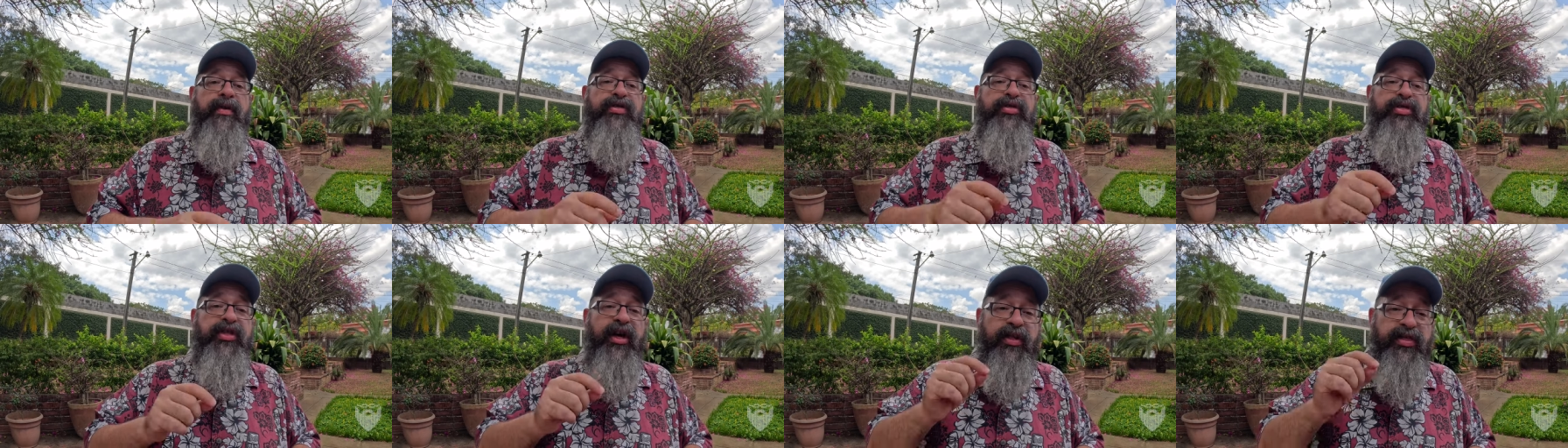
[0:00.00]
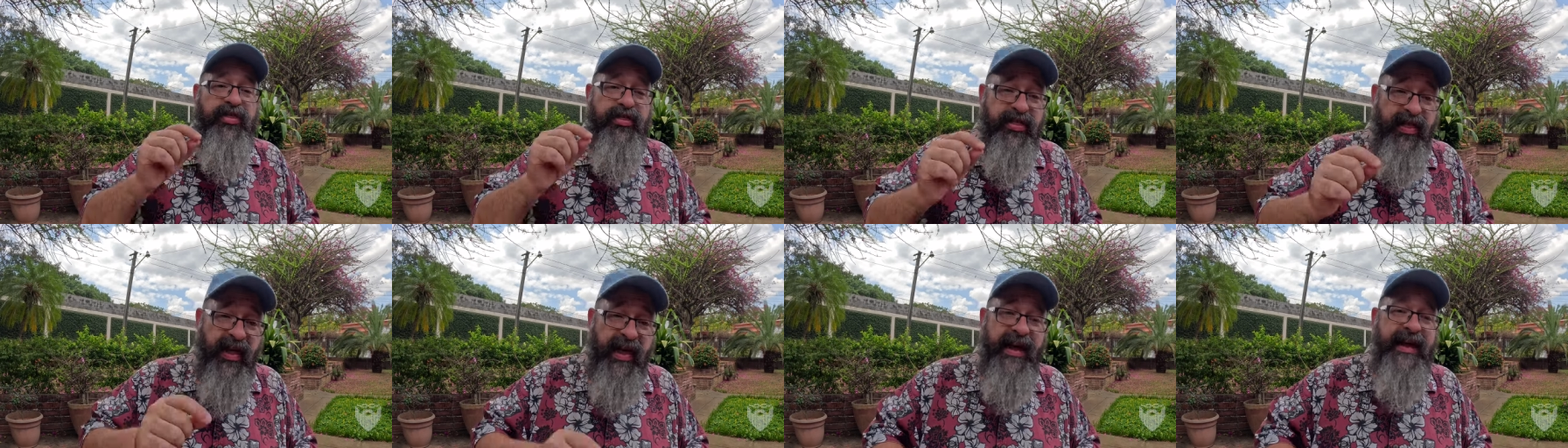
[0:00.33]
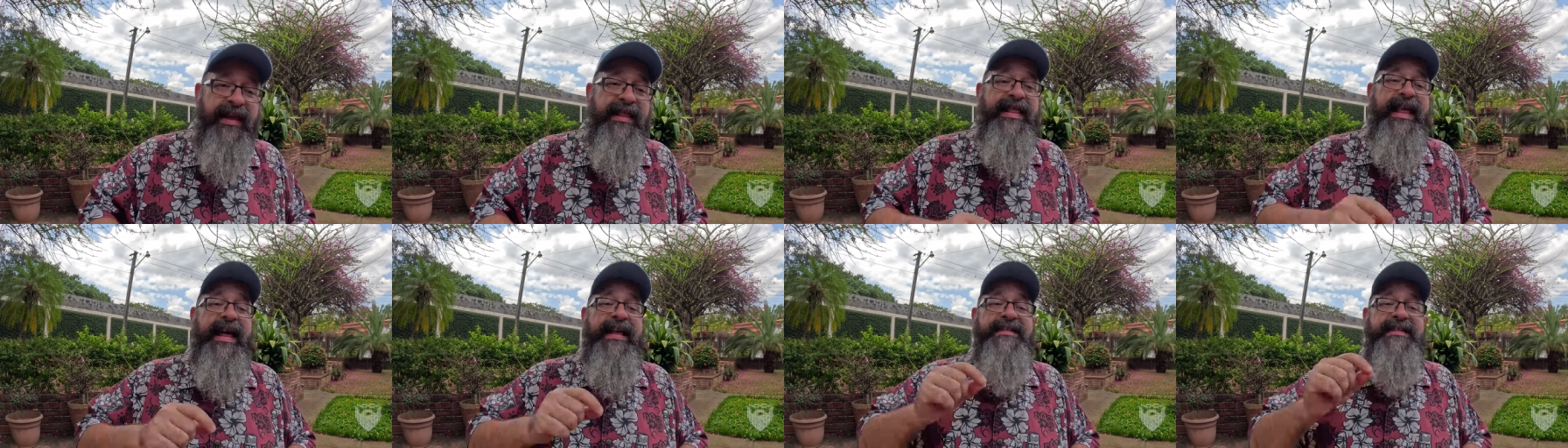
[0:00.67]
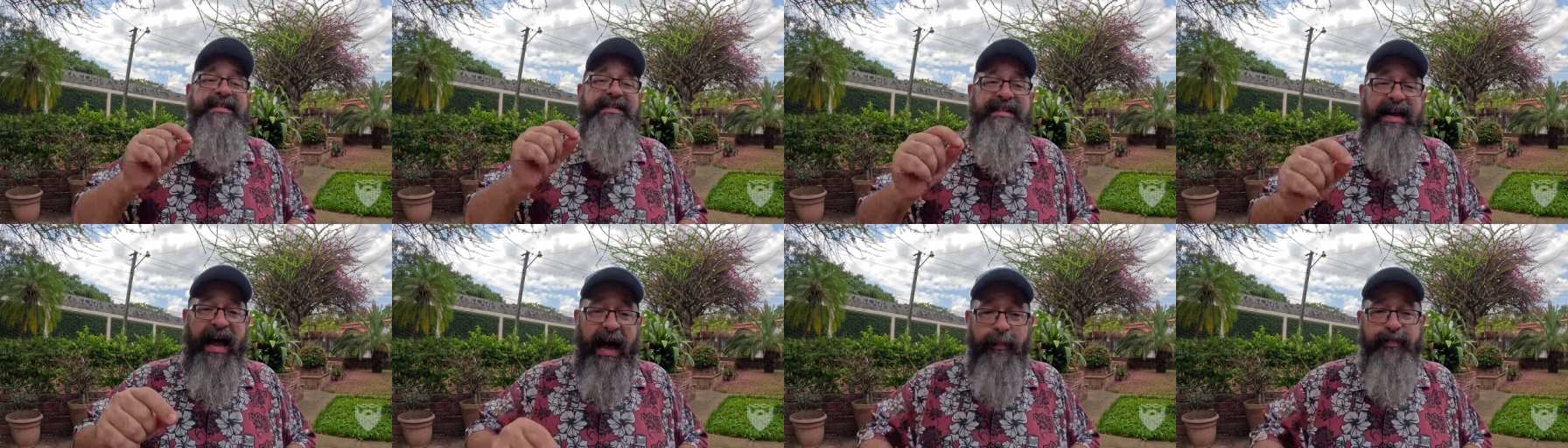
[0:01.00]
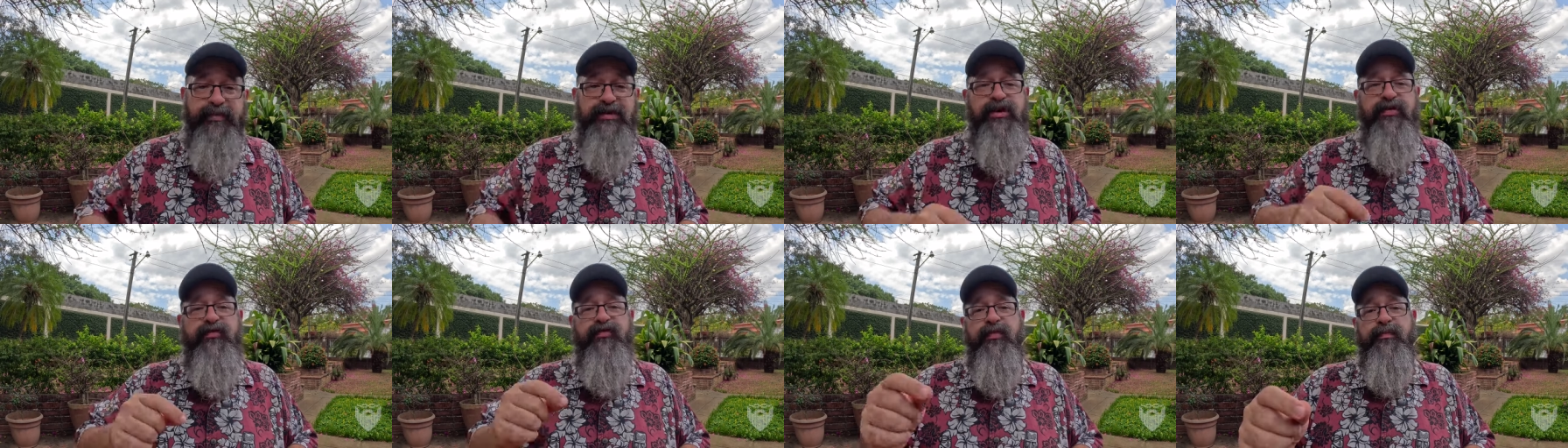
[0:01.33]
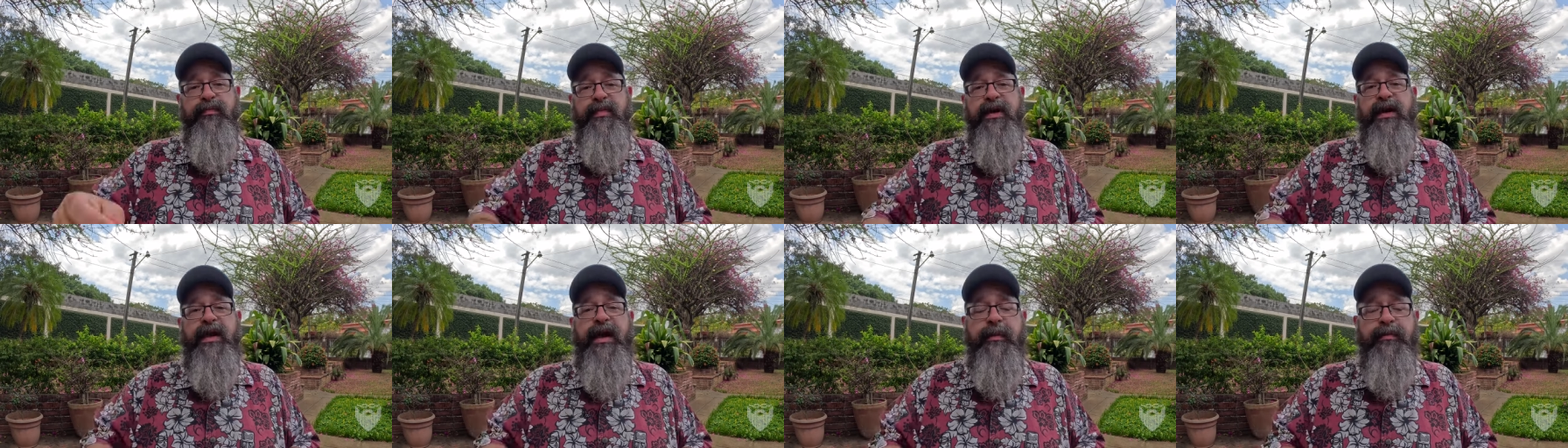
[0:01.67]
the thing that stops you from
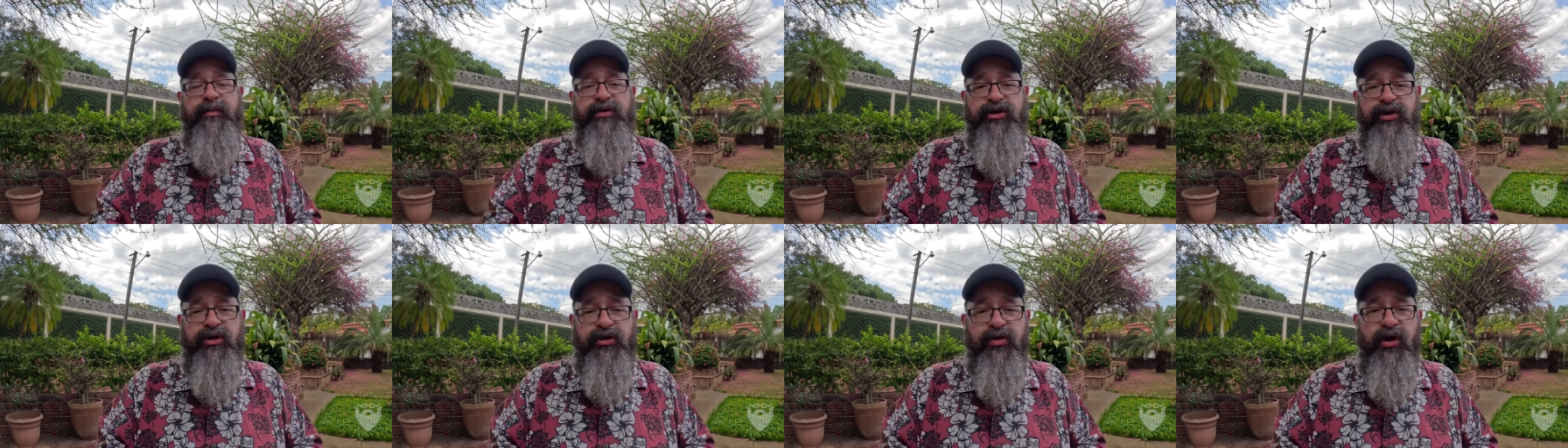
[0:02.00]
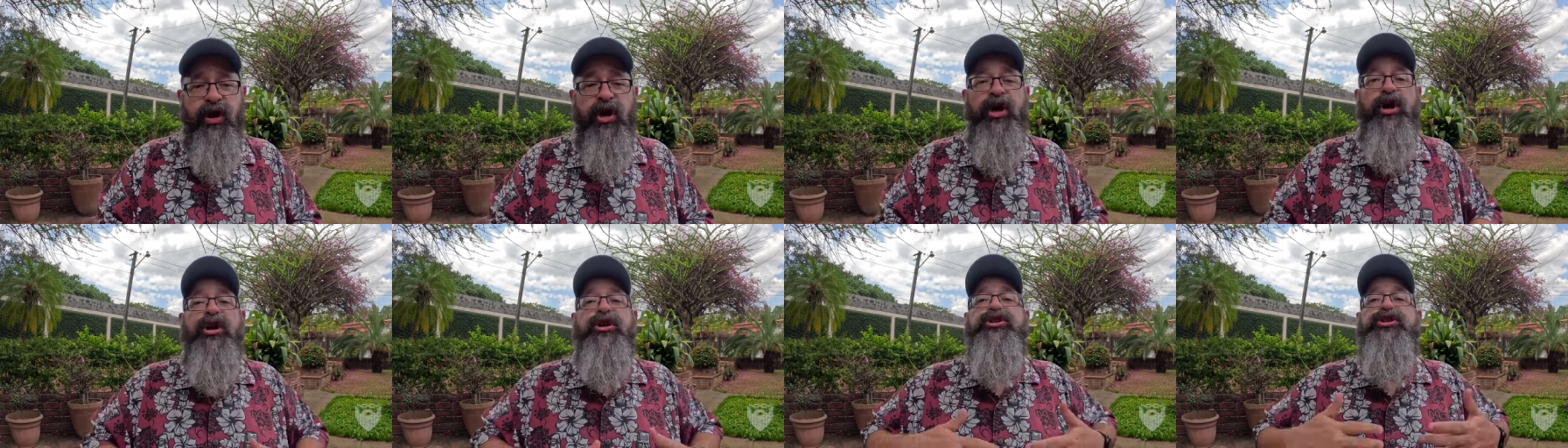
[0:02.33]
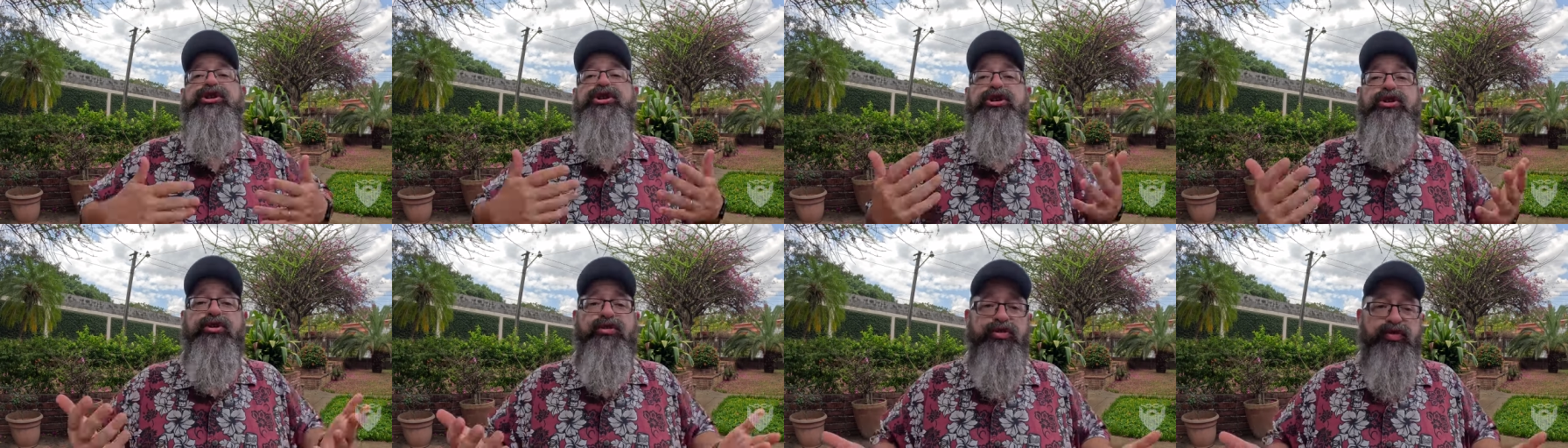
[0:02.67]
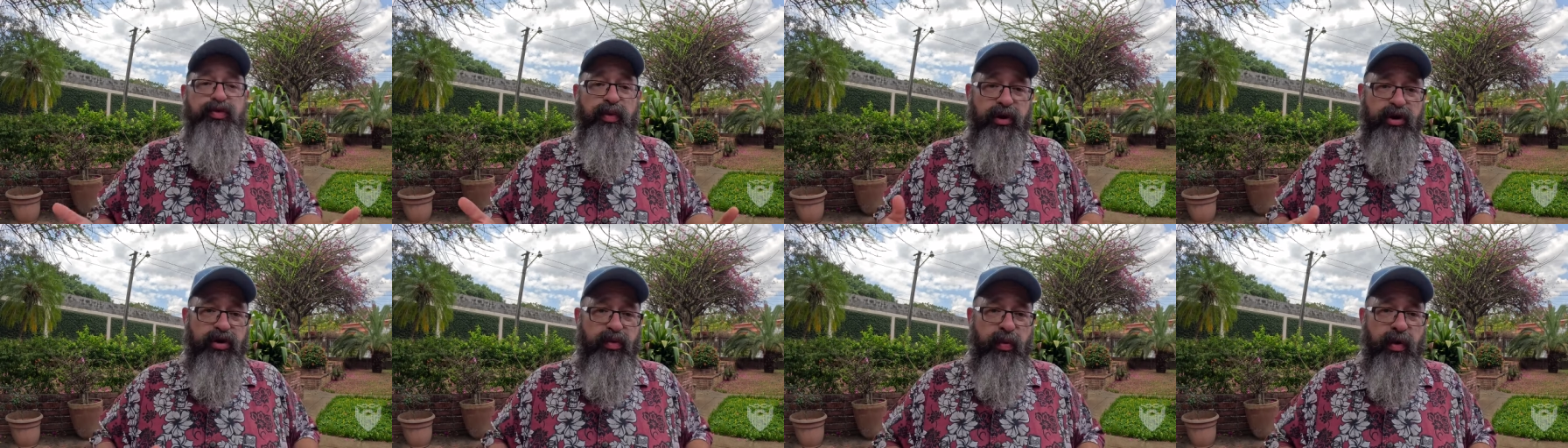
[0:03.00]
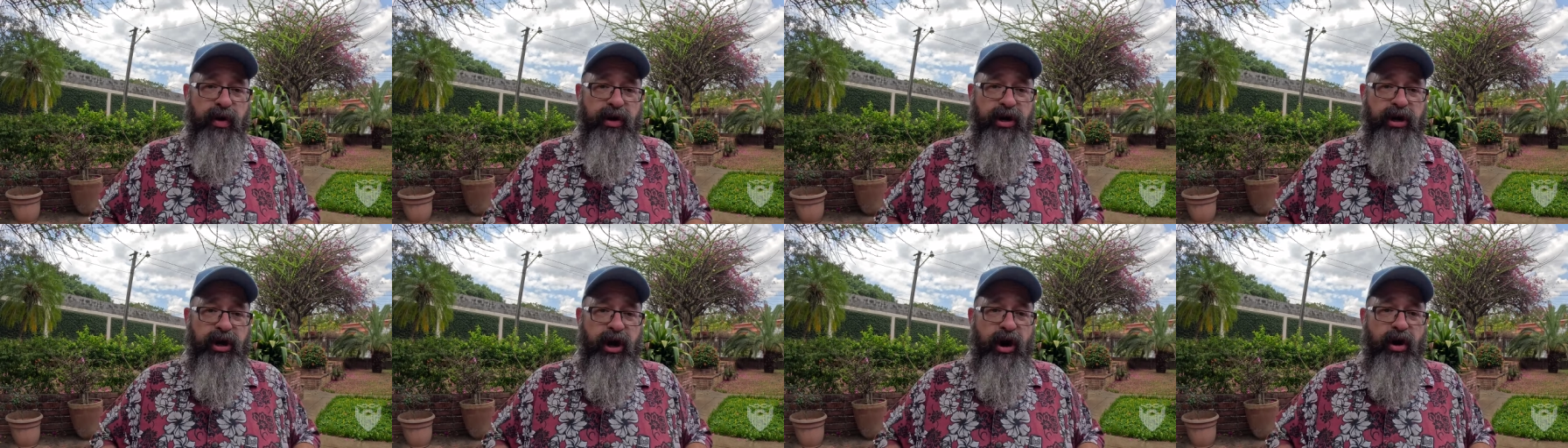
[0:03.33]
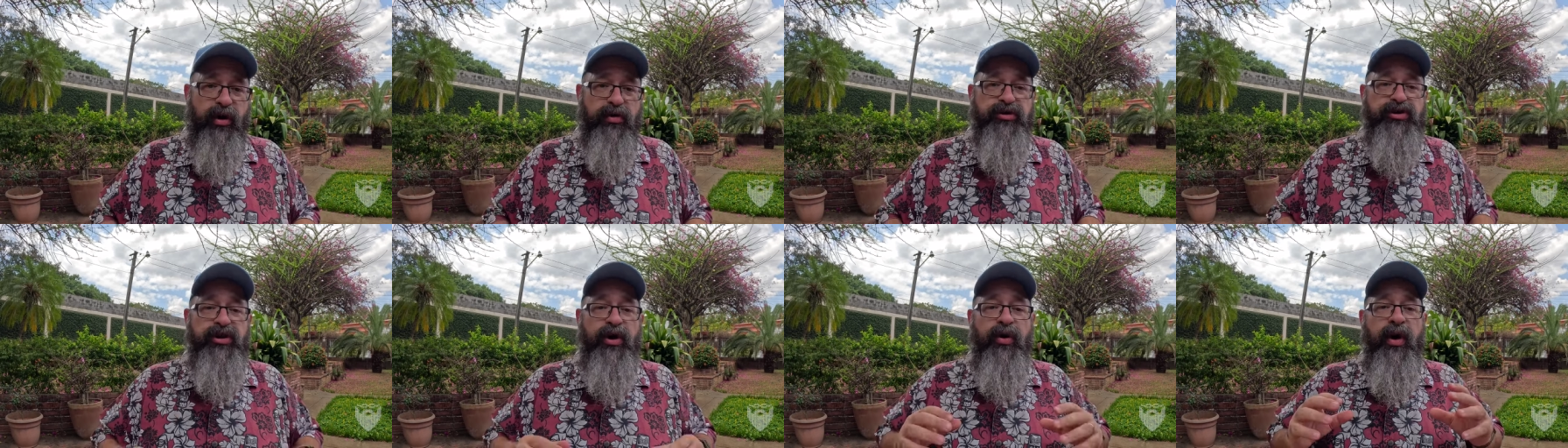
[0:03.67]
being able to choose where you want to
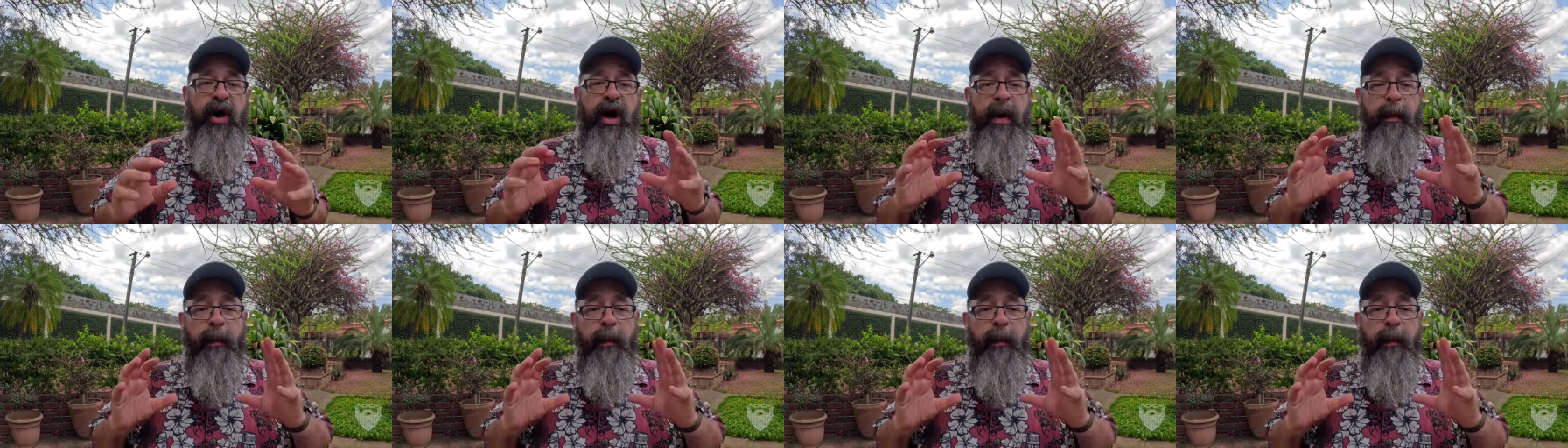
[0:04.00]
go. So